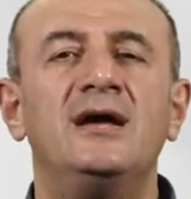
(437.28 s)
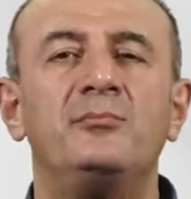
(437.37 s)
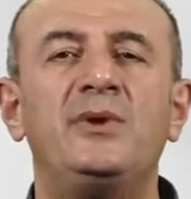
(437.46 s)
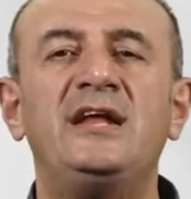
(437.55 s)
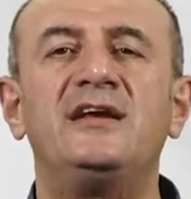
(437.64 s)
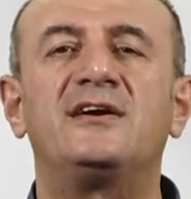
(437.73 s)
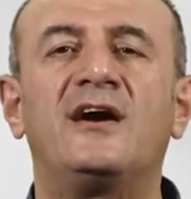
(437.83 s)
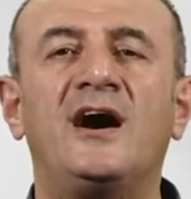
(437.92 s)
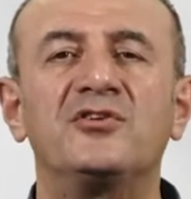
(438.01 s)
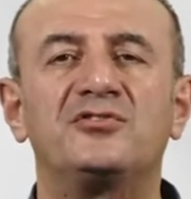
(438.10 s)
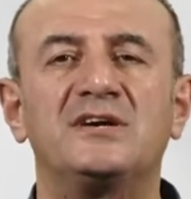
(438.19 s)
Many
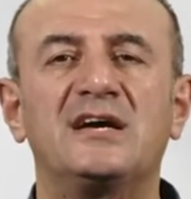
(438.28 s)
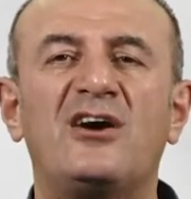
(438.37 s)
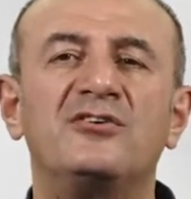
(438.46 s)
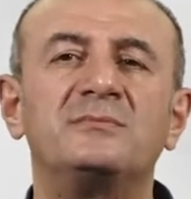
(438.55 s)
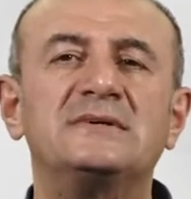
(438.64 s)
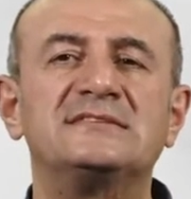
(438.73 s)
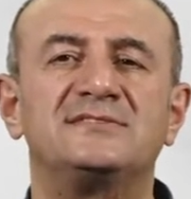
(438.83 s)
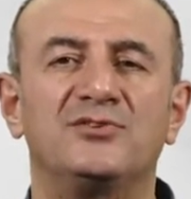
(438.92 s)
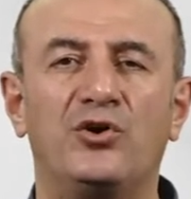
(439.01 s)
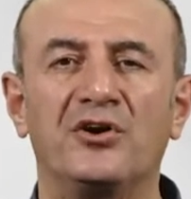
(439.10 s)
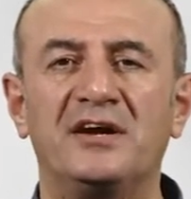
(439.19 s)
country
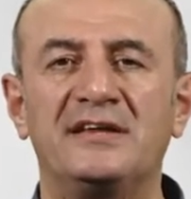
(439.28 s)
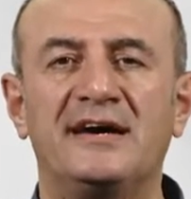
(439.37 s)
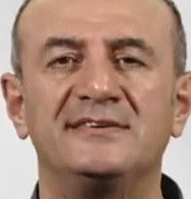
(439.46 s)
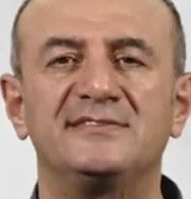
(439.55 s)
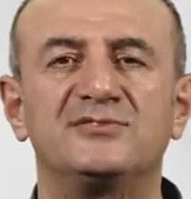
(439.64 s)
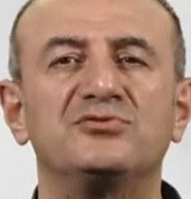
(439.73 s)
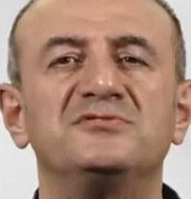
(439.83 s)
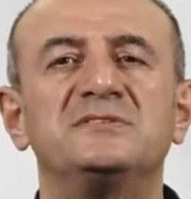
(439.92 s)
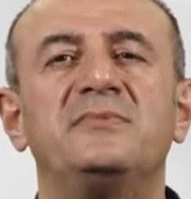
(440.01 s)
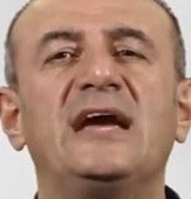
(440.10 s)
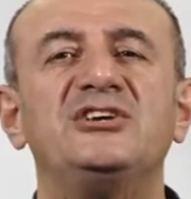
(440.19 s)
governments organize
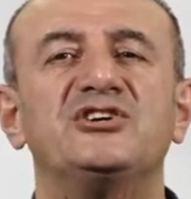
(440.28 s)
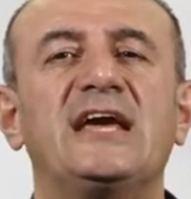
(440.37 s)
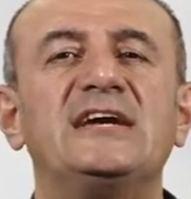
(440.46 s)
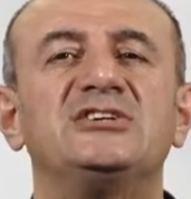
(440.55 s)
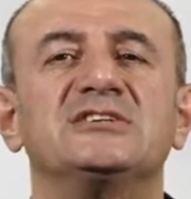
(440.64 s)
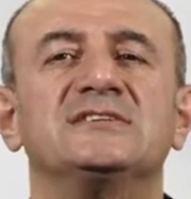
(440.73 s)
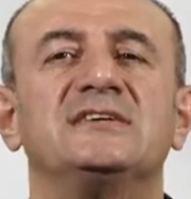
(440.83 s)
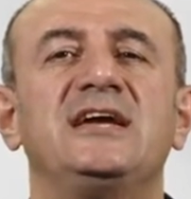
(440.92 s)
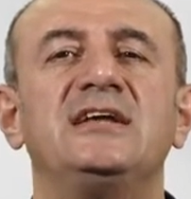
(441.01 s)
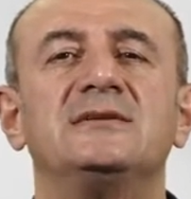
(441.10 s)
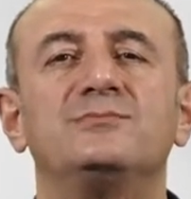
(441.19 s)
tourism education
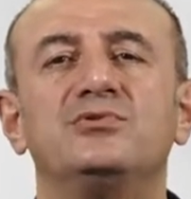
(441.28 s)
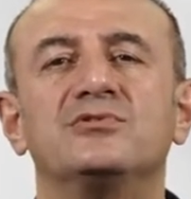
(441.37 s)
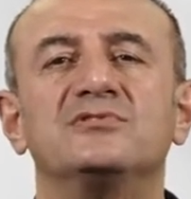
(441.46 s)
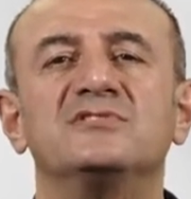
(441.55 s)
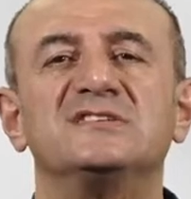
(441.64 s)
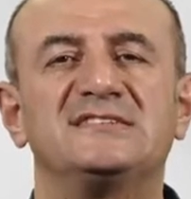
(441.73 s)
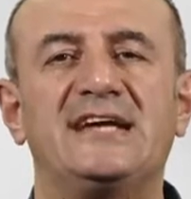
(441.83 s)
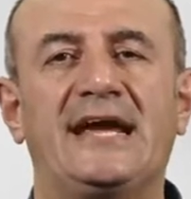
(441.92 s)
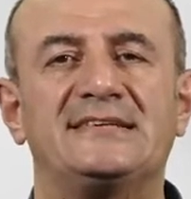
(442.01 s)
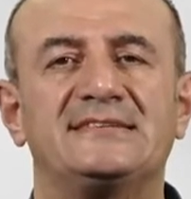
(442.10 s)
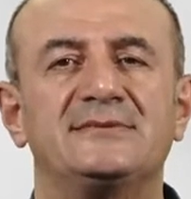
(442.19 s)
in poor
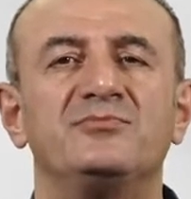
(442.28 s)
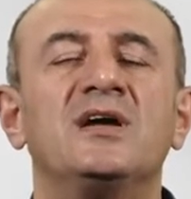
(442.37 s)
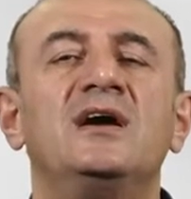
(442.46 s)
states.